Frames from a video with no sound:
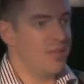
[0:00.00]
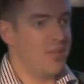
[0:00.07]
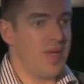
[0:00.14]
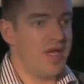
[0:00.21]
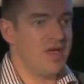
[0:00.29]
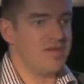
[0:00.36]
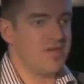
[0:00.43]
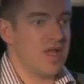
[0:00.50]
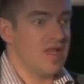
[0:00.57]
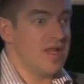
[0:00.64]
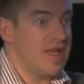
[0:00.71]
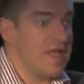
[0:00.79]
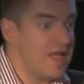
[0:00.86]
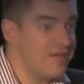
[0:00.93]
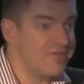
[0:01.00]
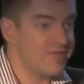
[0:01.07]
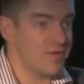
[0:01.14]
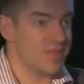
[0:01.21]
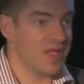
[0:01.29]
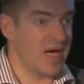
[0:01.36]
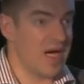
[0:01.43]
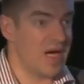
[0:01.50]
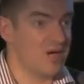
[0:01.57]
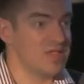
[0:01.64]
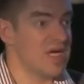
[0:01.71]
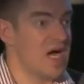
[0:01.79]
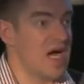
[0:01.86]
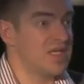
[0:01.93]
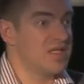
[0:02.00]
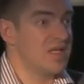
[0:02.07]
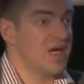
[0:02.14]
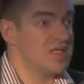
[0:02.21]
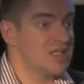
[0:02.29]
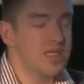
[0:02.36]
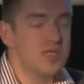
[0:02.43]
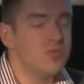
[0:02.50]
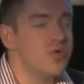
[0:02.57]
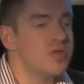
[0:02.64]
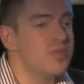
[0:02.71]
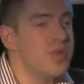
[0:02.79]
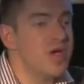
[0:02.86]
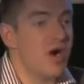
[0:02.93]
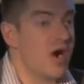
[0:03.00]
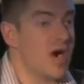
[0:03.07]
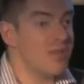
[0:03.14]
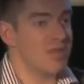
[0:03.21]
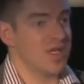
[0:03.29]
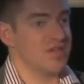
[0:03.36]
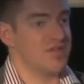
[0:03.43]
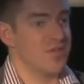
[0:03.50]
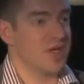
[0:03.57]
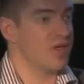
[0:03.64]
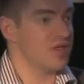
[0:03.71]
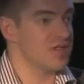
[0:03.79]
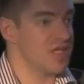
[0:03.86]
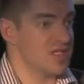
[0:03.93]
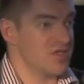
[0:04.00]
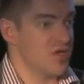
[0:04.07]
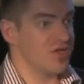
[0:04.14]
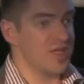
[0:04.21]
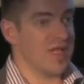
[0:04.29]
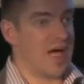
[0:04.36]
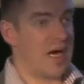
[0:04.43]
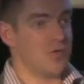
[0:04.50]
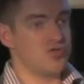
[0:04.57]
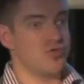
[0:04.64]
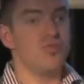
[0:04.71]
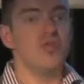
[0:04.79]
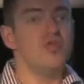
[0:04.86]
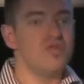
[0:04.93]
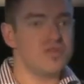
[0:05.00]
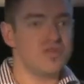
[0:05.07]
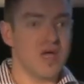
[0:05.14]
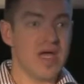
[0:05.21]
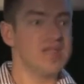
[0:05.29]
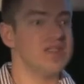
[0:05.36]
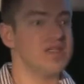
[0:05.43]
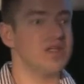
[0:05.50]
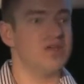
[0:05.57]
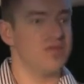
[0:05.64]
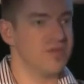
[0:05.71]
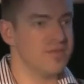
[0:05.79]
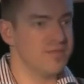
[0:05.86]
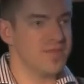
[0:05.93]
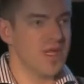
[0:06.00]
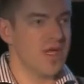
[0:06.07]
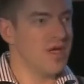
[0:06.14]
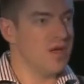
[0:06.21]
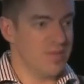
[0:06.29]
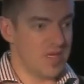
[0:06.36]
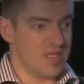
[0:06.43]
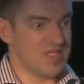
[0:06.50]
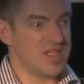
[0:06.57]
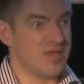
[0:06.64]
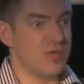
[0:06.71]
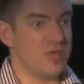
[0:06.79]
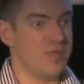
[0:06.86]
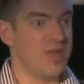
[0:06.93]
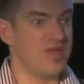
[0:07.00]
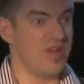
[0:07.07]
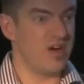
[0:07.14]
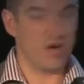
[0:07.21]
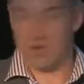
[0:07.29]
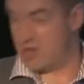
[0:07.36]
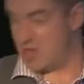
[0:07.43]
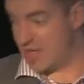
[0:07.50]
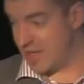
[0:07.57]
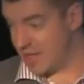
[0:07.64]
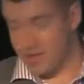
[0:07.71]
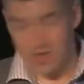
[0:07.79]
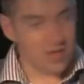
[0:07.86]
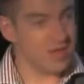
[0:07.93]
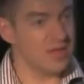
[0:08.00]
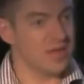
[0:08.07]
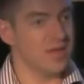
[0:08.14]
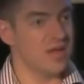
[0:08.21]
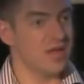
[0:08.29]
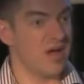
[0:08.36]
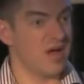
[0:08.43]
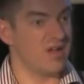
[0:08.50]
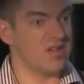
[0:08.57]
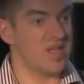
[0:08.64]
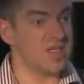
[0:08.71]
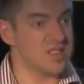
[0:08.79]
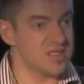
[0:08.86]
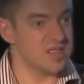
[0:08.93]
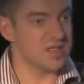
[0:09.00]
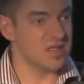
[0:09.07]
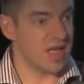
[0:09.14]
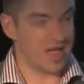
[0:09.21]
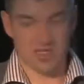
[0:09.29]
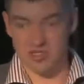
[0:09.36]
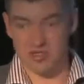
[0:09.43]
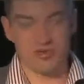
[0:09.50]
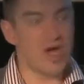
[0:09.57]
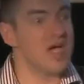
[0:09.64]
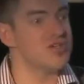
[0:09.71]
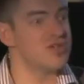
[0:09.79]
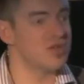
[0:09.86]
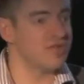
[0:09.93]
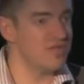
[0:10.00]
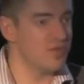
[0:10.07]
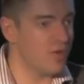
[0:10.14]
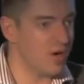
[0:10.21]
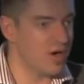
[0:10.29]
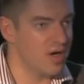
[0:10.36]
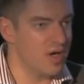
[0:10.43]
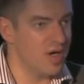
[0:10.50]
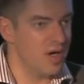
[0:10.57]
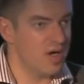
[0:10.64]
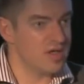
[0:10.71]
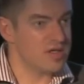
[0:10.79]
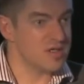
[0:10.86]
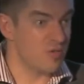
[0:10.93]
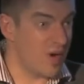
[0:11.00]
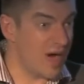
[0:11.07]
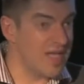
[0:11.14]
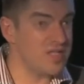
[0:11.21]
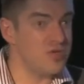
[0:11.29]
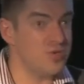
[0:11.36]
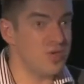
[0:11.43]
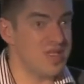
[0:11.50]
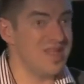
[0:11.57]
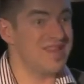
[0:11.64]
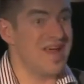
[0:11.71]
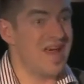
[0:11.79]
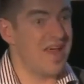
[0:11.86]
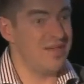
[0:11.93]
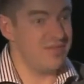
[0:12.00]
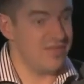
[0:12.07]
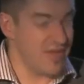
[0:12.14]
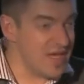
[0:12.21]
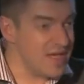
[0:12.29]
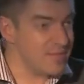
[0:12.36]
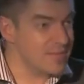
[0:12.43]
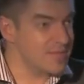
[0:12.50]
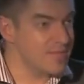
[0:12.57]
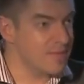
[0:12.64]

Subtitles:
Be it a leaf from the outside, dust, it would be harmless because it's not allowed to move, to execute. But it still would be there, lying like dust, like trash on the floor. So why do we need AV?